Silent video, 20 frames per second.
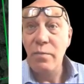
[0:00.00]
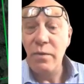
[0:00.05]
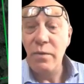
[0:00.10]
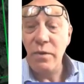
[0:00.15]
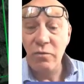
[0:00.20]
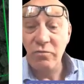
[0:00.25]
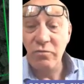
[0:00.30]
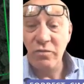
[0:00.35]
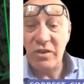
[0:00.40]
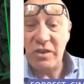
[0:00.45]

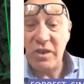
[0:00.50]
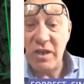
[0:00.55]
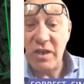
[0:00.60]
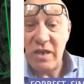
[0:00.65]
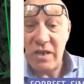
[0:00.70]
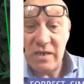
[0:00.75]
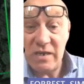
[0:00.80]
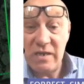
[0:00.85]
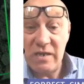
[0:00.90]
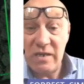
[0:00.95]
But you'll
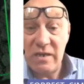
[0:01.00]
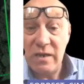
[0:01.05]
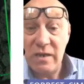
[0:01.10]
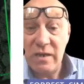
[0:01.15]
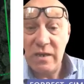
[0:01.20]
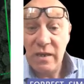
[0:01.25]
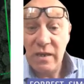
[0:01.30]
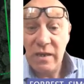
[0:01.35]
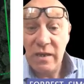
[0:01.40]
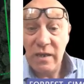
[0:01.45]
see,
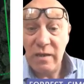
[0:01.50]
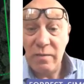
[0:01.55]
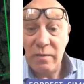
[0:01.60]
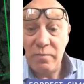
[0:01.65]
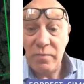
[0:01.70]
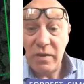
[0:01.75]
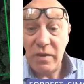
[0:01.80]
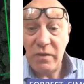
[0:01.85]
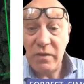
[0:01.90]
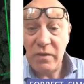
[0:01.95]

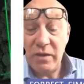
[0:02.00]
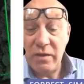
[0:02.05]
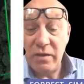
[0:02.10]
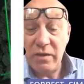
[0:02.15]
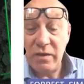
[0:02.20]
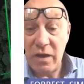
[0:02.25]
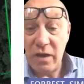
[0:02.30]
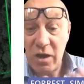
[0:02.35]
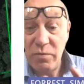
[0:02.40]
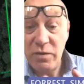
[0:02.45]
I
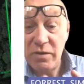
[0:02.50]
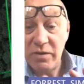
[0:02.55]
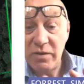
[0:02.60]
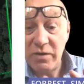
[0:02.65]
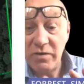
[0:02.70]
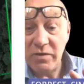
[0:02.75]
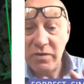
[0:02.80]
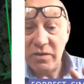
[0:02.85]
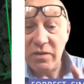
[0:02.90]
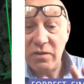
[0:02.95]
hope you
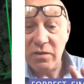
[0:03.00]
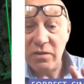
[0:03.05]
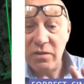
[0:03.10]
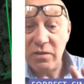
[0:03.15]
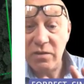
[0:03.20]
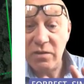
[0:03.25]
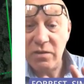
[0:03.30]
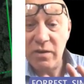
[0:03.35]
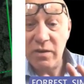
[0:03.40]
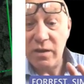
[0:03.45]
can see that
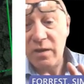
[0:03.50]
there